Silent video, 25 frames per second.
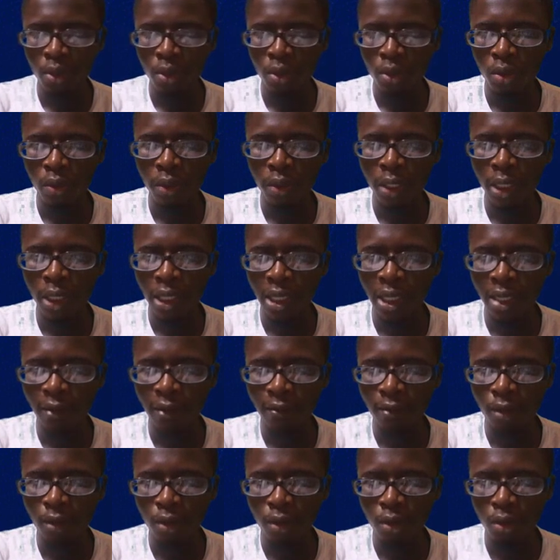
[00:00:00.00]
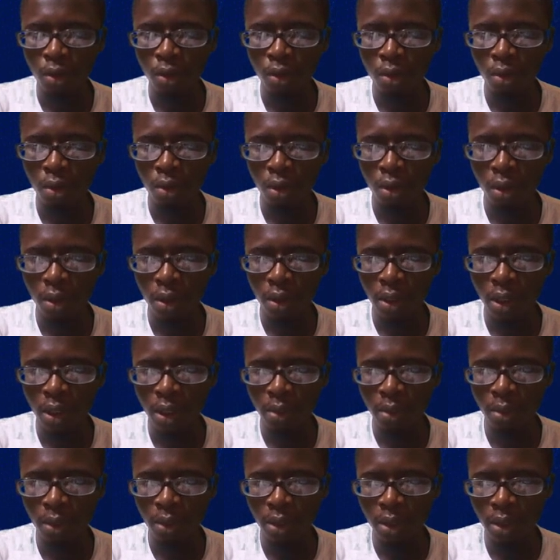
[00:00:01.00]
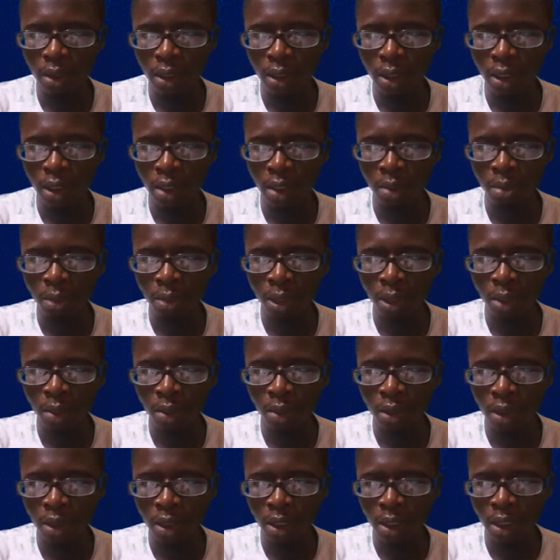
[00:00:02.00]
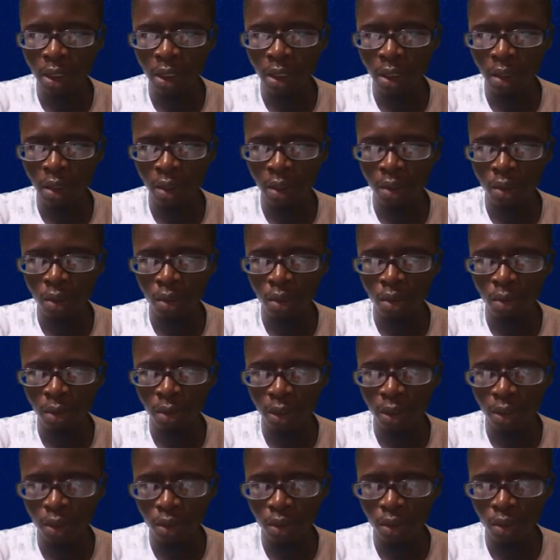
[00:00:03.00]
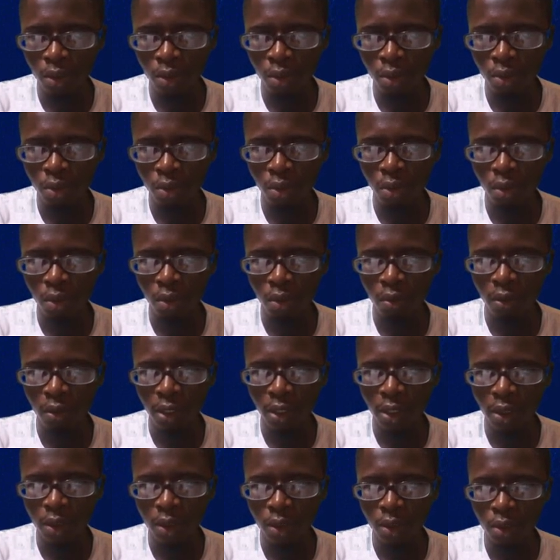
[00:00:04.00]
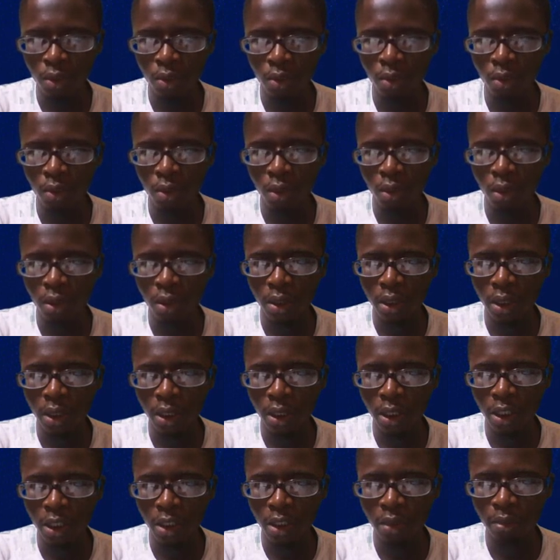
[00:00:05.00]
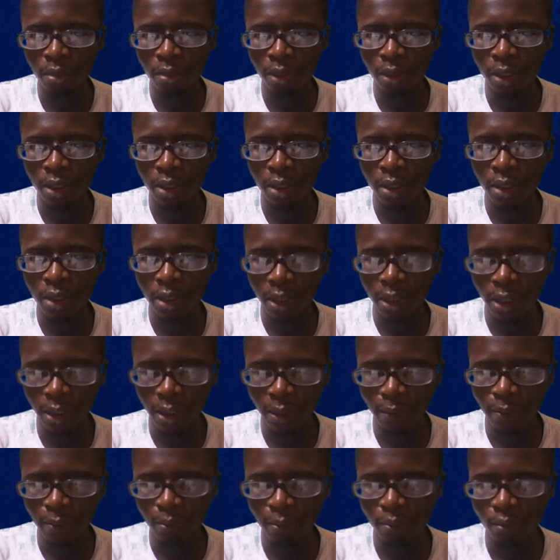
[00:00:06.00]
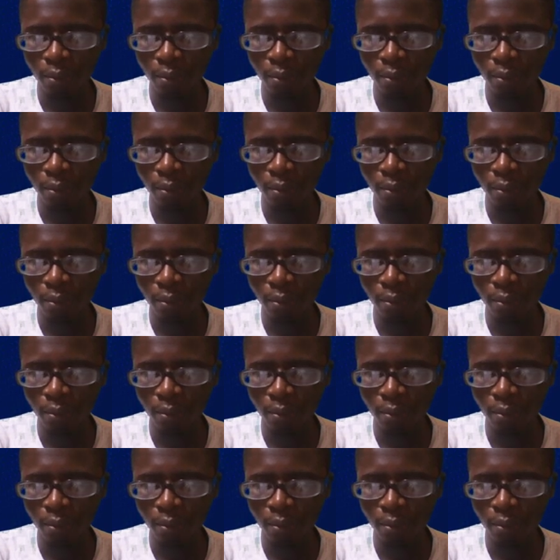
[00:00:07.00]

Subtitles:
So we now have 2 log 3 base 3 minus 3 log 2 base 2 all over 2 log 3 base 3.